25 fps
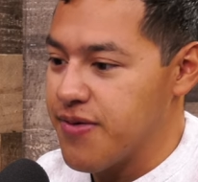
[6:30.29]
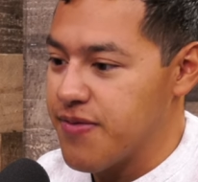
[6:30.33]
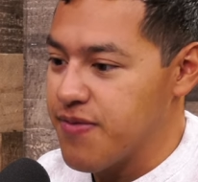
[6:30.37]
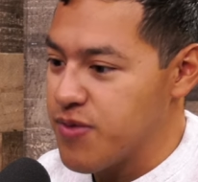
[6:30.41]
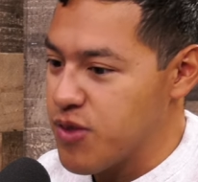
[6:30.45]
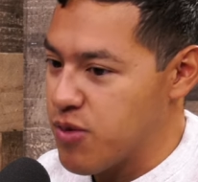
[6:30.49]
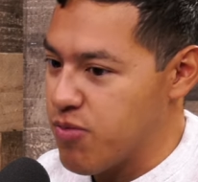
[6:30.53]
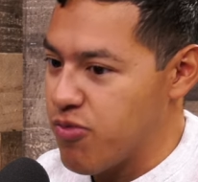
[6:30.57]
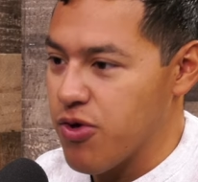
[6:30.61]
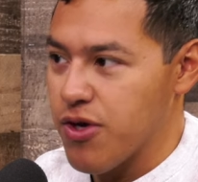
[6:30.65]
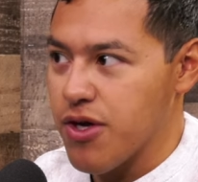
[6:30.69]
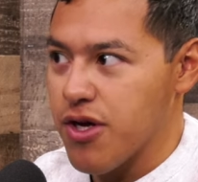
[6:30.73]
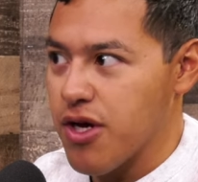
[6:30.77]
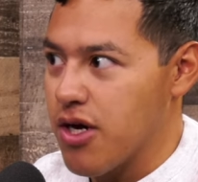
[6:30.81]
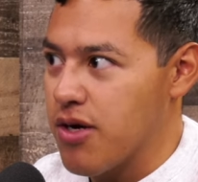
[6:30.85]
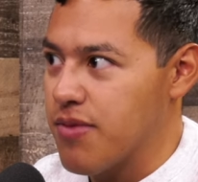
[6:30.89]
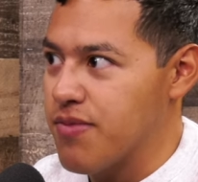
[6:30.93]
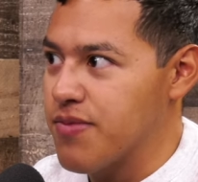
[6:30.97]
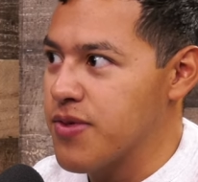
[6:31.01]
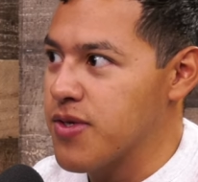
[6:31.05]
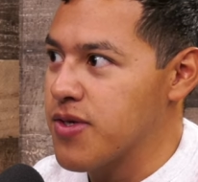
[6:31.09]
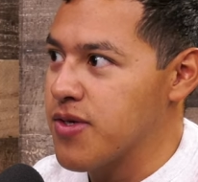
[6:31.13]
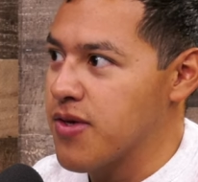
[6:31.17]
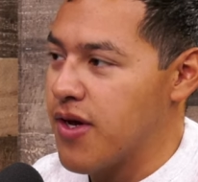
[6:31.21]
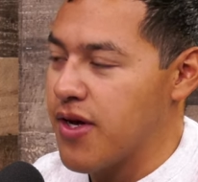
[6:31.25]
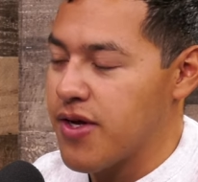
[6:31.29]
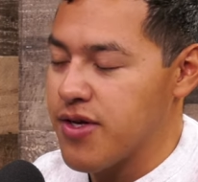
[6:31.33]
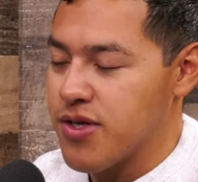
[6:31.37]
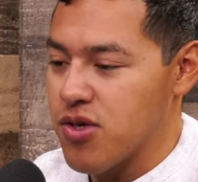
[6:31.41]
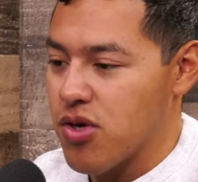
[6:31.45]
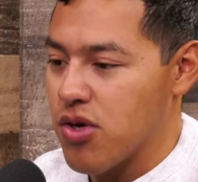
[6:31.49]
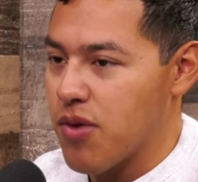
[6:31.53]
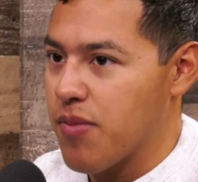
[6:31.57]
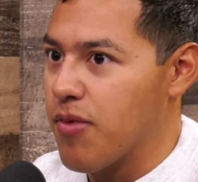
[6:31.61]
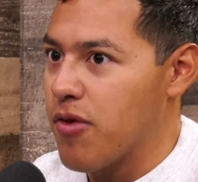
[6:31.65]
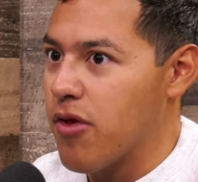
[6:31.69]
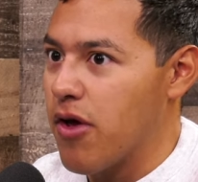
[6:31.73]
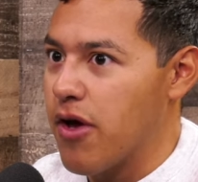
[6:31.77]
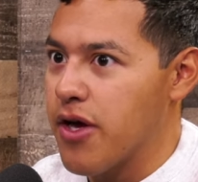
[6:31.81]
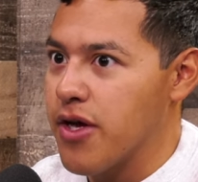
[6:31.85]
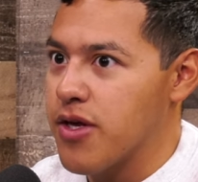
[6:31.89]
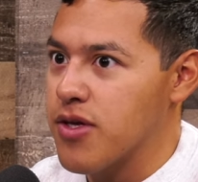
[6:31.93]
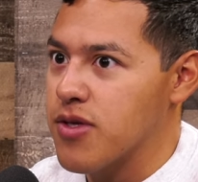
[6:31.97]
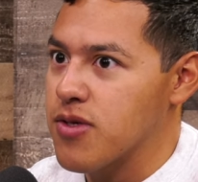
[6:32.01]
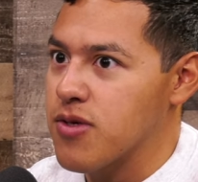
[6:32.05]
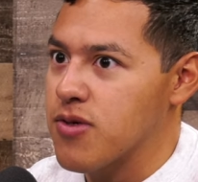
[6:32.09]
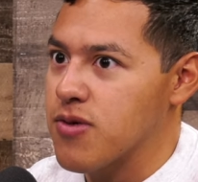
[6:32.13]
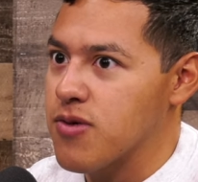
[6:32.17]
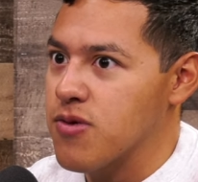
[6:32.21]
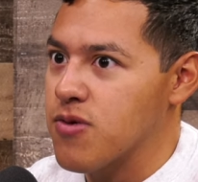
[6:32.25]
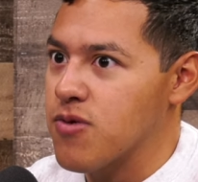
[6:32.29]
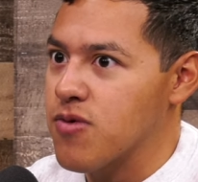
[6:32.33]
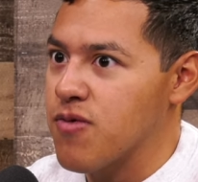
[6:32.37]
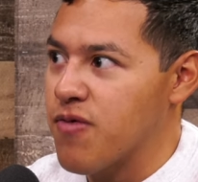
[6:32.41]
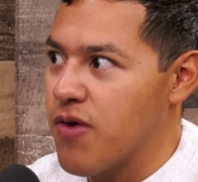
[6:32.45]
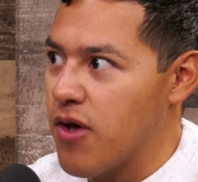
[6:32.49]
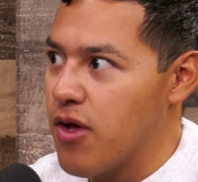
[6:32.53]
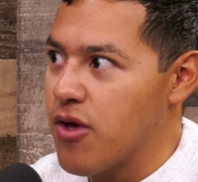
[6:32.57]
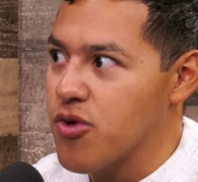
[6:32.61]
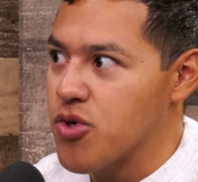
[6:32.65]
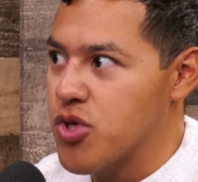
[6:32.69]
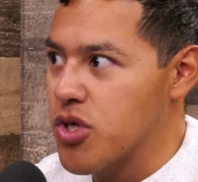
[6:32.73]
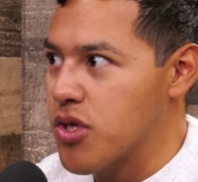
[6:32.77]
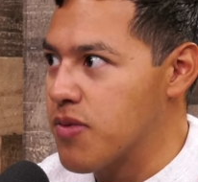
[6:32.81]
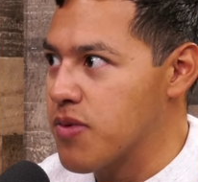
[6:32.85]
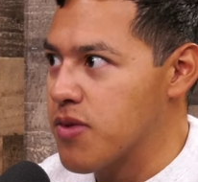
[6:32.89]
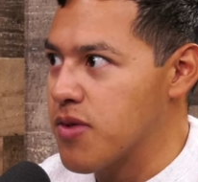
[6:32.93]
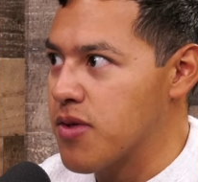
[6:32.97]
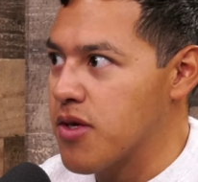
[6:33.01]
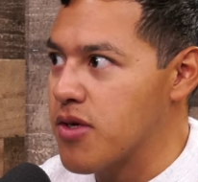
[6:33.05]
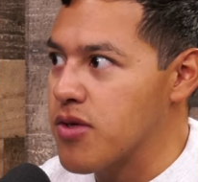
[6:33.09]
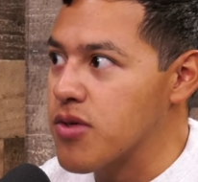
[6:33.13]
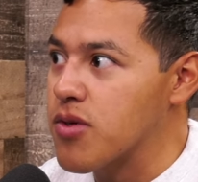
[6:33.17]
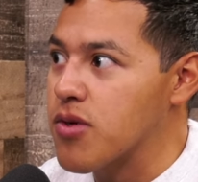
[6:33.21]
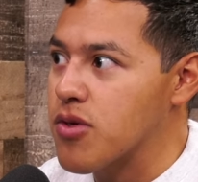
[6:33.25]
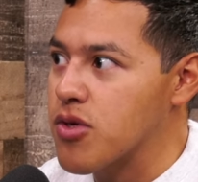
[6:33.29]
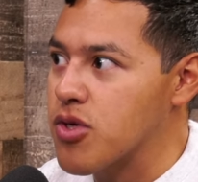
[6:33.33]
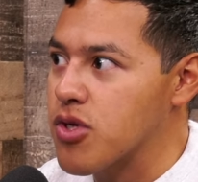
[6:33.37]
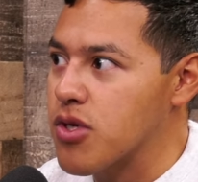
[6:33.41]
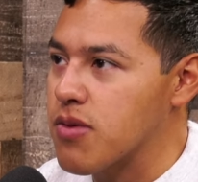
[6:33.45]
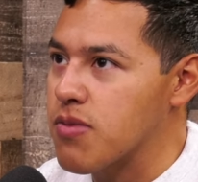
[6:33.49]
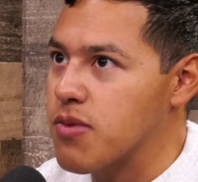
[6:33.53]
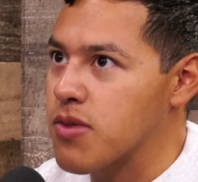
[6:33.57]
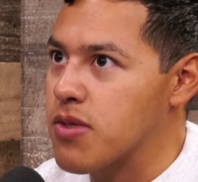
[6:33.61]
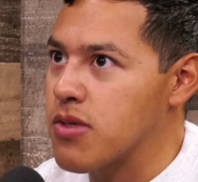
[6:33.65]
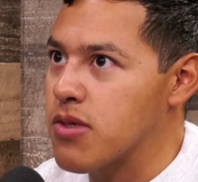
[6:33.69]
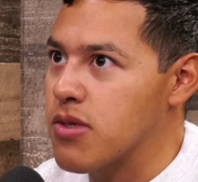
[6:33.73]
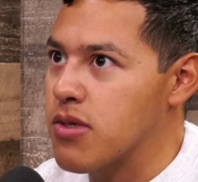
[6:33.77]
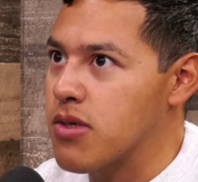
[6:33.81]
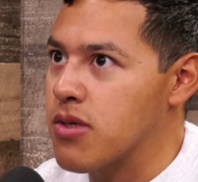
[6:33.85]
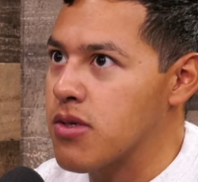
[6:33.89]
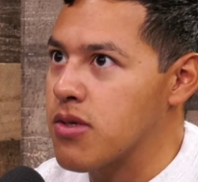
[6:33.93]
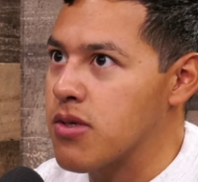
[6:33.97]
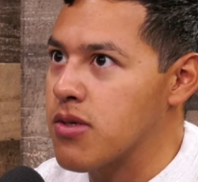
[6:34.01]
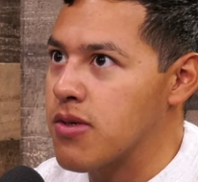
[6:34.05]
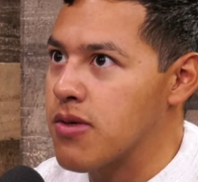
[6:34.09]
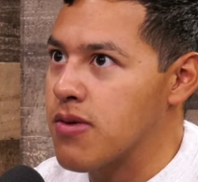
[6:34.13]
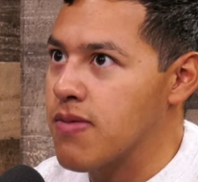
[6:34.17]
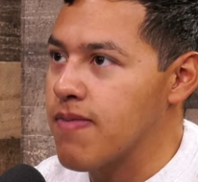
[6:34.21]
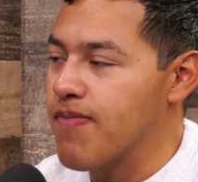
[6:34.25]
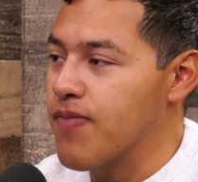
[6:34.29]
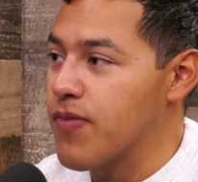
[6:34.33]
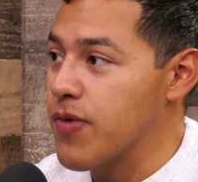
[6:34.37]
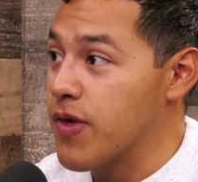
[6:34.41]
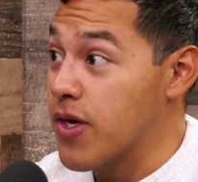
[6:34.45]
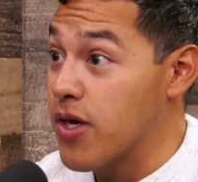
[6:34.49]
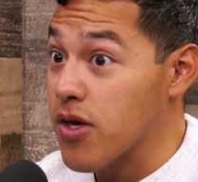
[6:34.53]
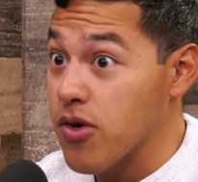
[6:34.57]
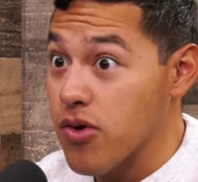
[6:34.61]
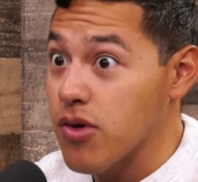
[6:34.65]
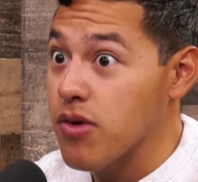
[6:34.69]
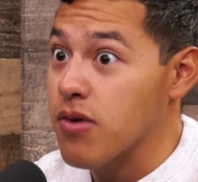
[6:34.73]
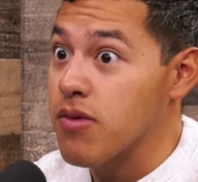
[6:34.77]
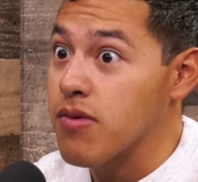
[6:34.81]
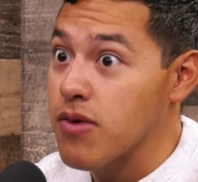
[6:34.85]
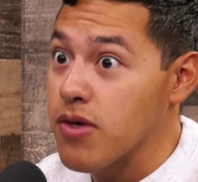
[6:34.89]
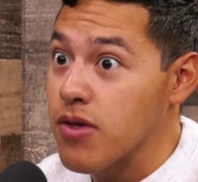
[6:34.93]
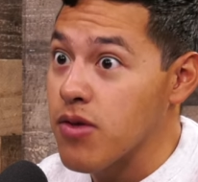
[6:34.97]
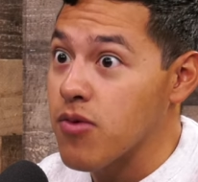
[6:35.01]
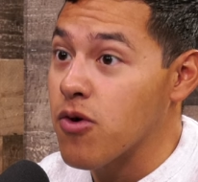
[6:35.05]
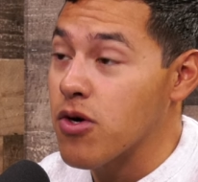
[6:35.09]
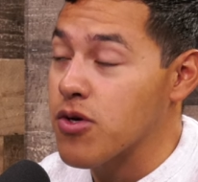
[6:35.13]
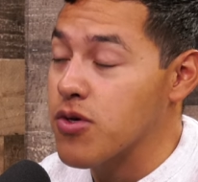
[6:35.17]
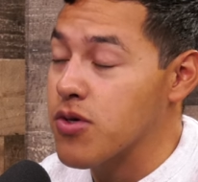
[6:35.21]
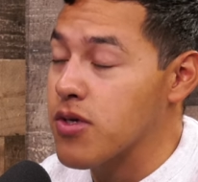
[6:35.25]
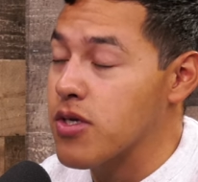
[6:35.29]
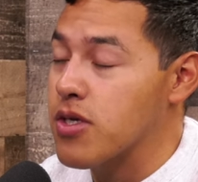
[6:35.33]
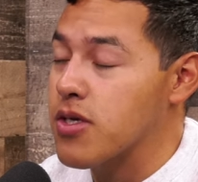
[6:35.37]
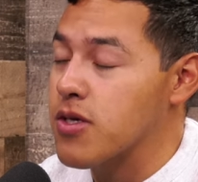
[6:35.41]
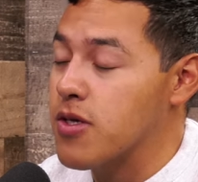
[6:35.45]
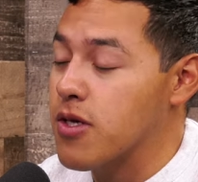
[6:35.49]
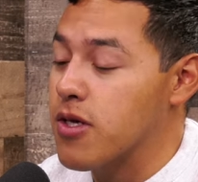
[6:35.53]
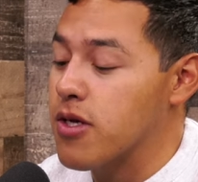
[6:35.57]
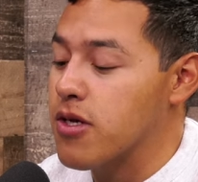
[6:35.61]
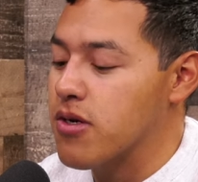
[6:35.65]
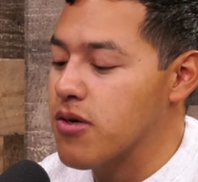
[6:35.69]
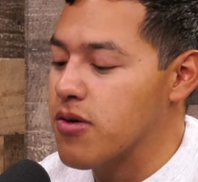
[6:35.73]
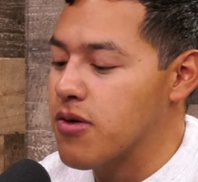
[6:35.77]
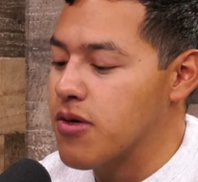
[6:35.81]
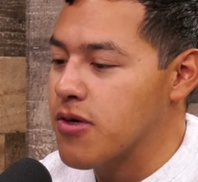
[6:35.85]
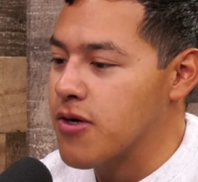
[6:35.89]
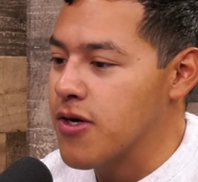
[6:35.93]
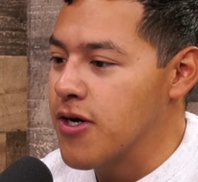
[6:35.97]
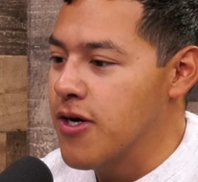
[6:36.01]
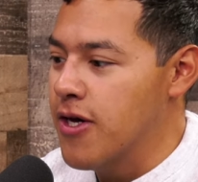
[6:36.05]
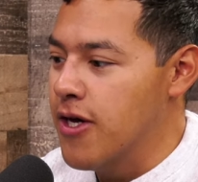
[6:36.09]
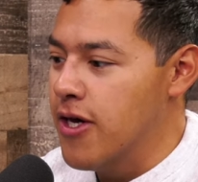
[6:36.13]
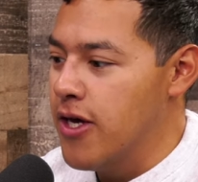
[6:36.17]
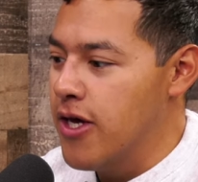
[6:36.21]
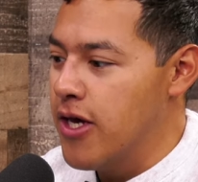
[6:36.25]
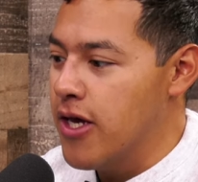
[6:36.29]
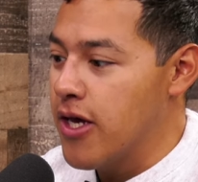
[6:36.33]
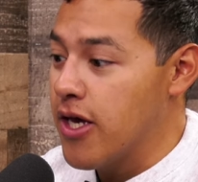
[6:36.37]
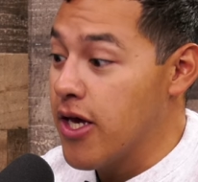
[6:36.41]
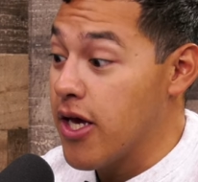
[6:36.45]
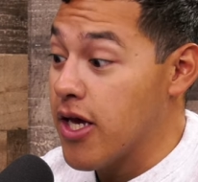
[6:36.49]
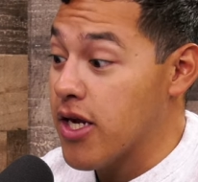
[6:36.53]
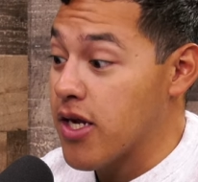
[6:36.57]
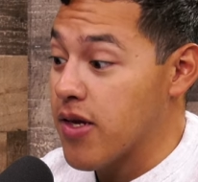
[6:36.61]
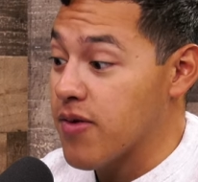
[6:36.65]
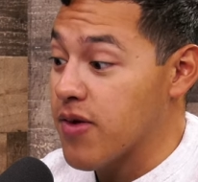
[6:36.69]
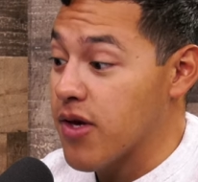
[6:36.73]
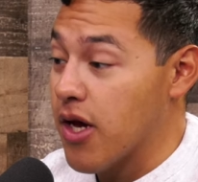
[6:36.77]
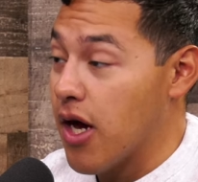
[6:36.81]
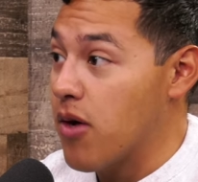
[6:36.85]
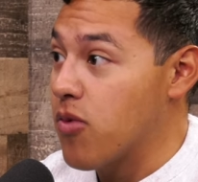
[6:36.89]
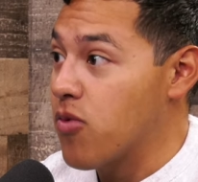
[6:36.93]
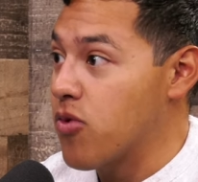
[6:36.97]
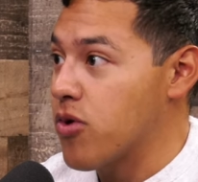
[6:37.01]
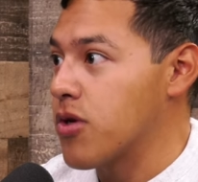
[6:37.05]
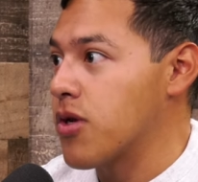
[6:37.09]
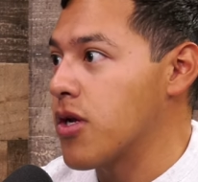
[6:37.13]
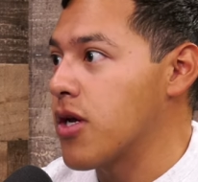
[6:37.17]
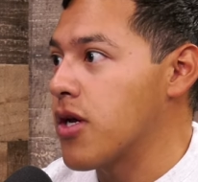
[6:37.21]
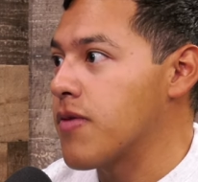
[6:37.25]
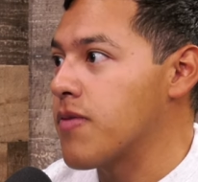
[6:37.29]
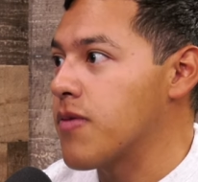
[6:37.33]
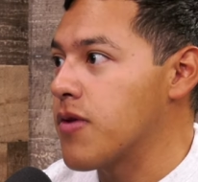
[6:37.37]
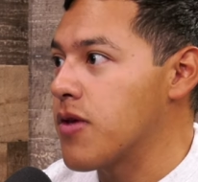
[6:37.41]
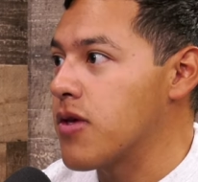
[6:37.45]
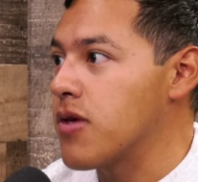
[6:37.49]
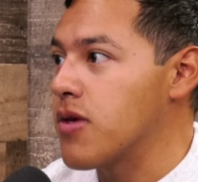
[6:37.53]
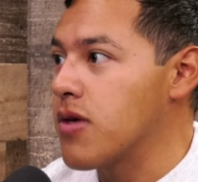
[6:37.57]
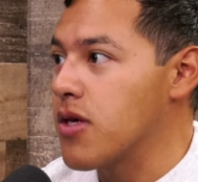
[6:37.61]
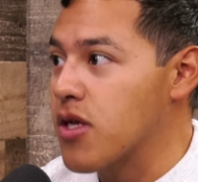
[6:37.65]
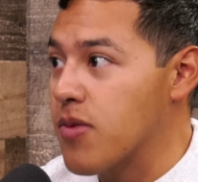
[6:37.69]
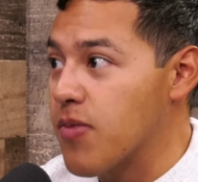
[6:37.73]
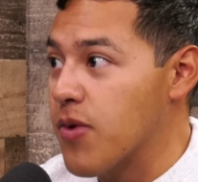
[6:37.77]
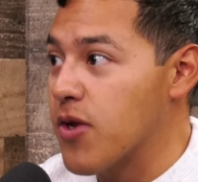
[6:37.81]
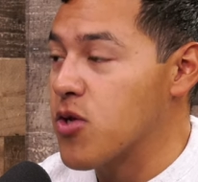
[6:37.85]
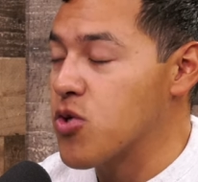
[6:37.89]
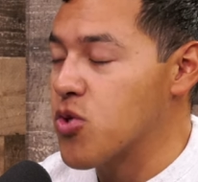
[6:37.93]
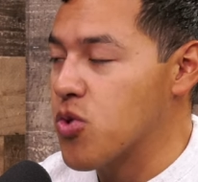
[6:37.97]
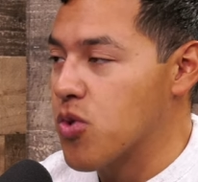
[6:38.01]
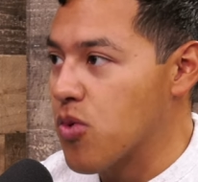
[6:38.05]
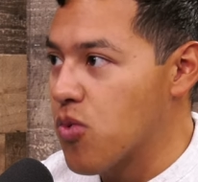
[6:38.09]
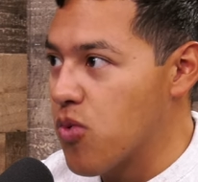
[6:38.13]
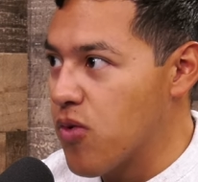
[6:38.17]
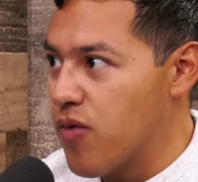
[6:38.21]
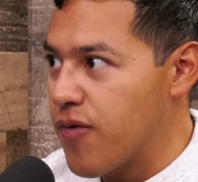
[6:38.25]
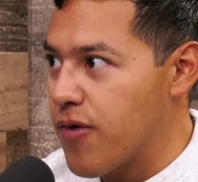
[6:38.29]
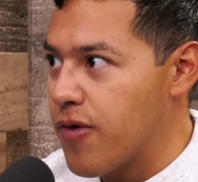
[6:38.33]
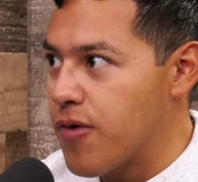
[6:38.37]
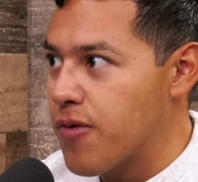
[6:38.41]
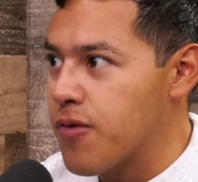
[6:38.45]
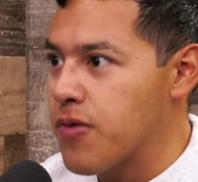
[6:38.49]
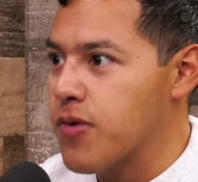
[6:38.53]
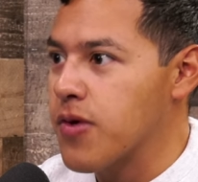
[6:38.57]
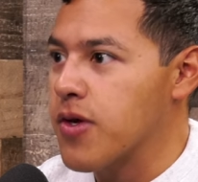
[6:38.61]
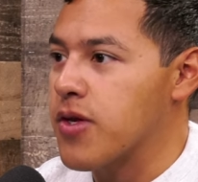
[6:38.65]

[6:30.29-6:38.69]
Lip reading: spring comes, I start applying to fellowships and internships here in the Washington, D.C. area, and I got one at the Independent Journal Review.